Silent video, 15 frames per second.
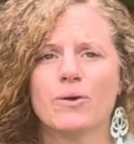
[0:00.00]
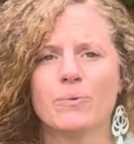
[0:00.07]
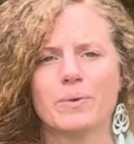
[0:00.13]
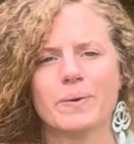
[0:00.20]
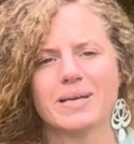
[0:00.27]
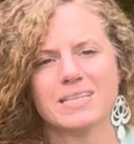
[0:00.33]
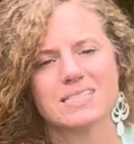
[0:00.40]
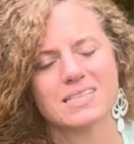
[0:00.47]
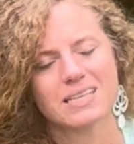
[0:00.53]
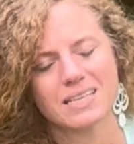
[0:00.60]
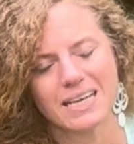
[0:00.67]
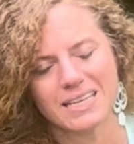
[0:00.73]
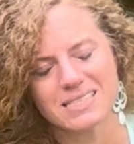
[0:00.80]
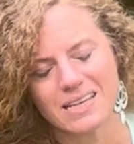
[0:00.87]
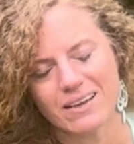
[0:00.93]
We went into
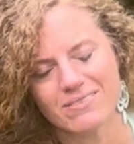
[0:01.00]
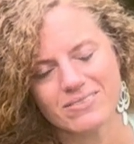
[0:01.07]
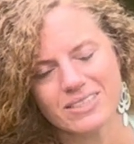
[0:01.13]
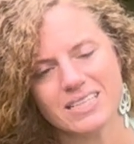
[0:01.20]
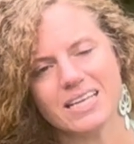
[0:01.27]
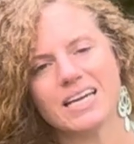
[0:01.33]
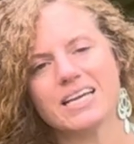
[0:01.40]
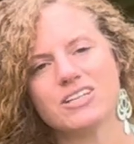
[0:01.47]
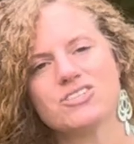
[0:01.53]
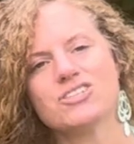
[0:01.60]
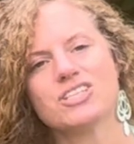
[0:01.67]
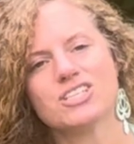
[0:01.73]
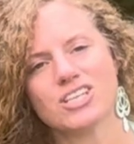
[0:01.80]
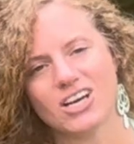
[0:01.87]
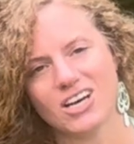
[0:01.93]
class every day and
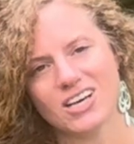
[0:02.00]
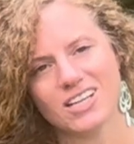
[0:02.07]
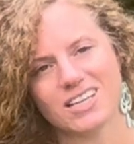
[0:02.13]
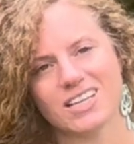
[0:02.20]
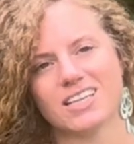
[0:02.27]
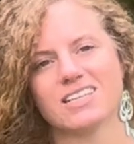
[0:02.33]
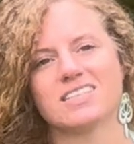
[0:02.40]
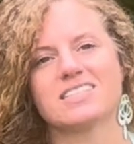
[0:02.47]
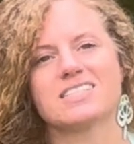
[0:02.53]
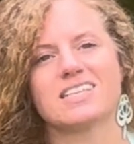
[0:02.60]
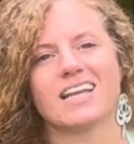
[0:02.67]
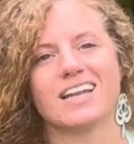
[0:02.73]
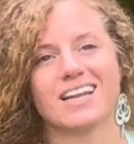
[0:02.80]
she taught this